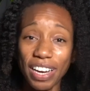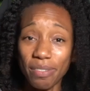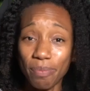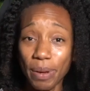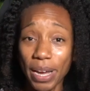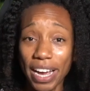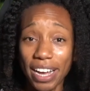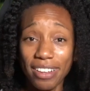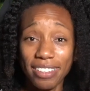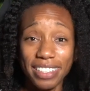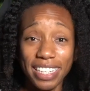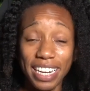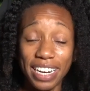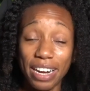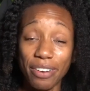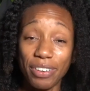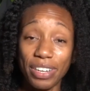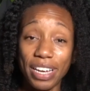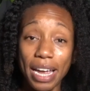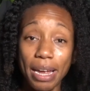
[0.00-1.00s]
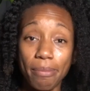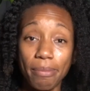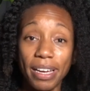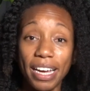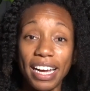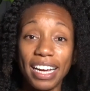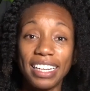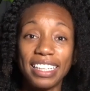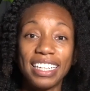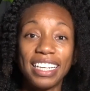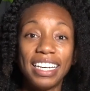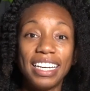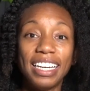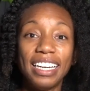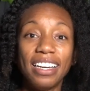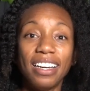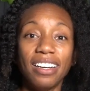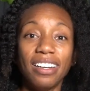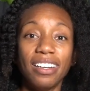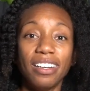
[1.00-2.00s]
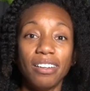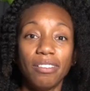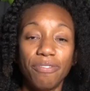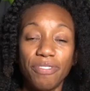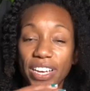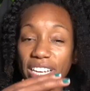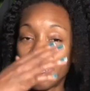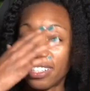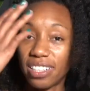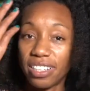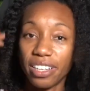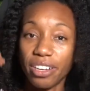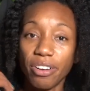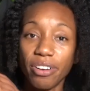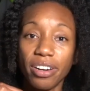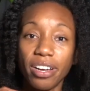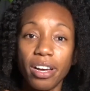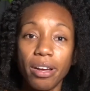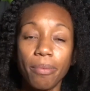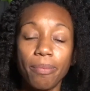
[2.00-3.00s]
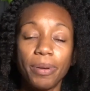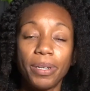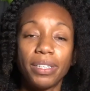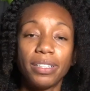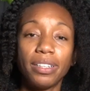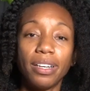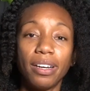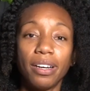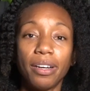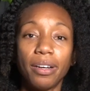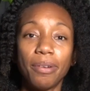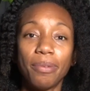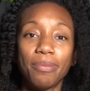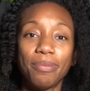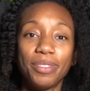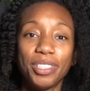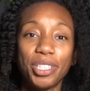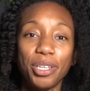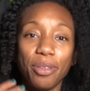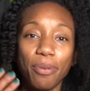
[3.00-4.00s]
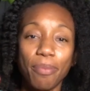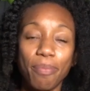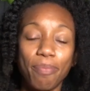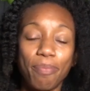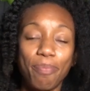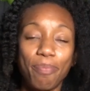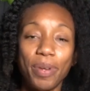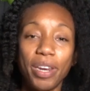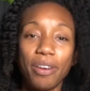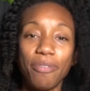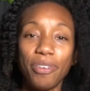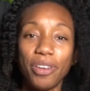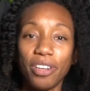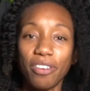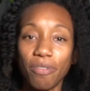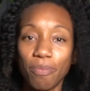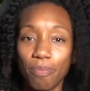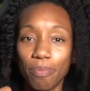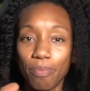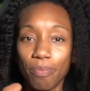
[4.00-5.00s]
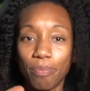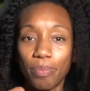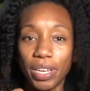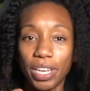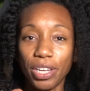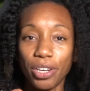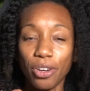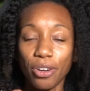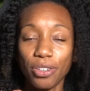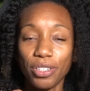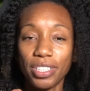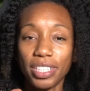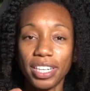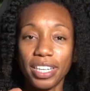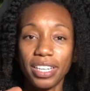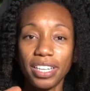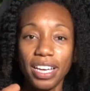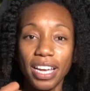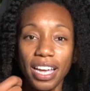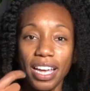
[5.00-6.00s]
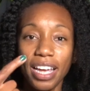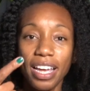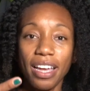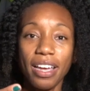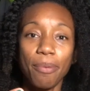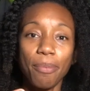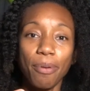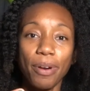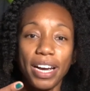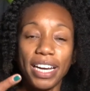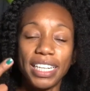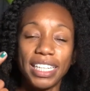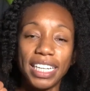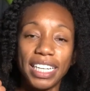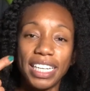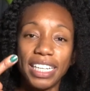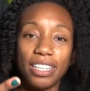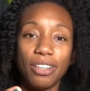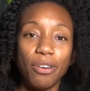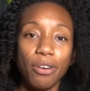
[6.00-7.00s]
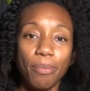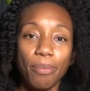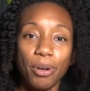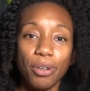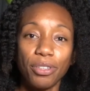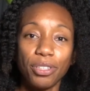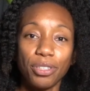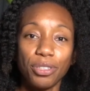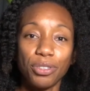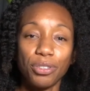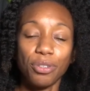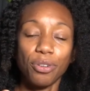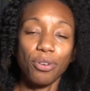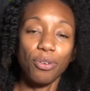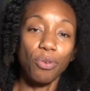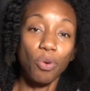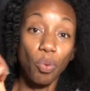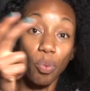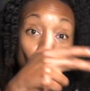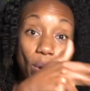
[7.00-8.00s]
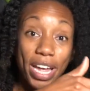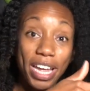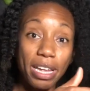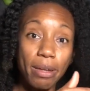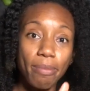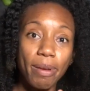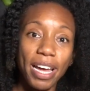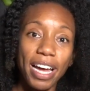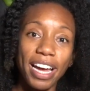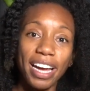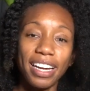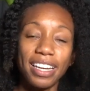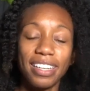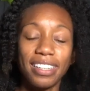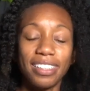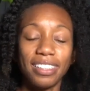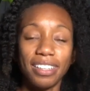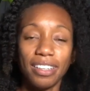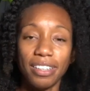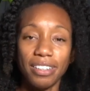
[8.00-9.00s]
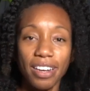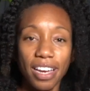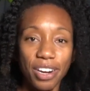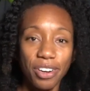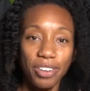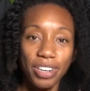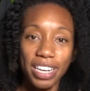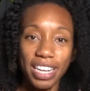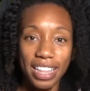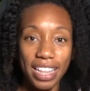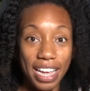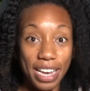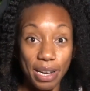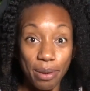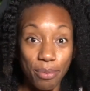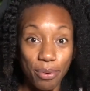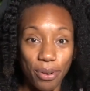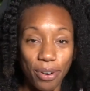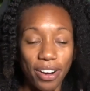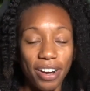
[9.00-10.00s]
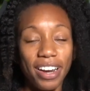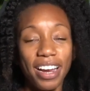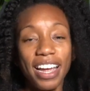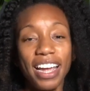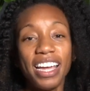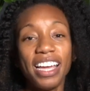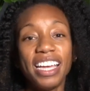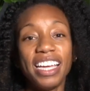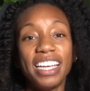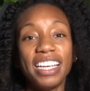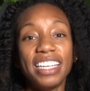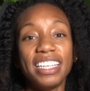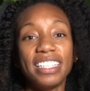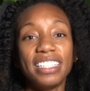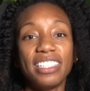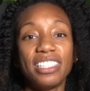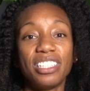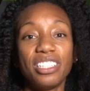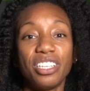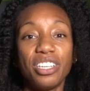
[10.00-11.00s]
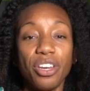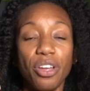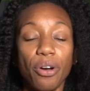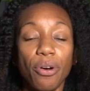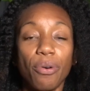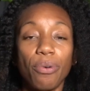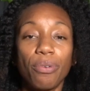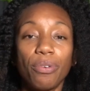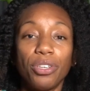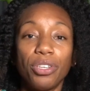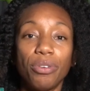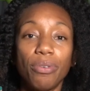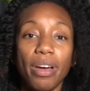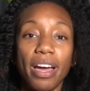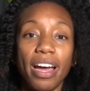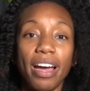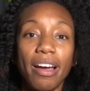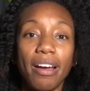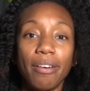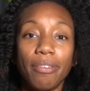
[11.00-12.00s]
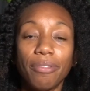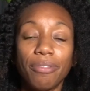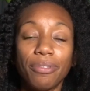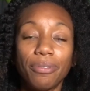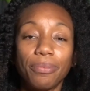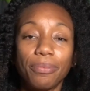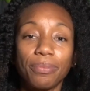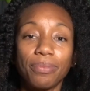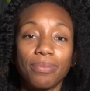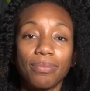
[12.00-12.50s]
5 pounds and it never came back. Face cleared up. So the benefit of being nursing, pregnant, on birth control way back, not on any of that anymore, is, you have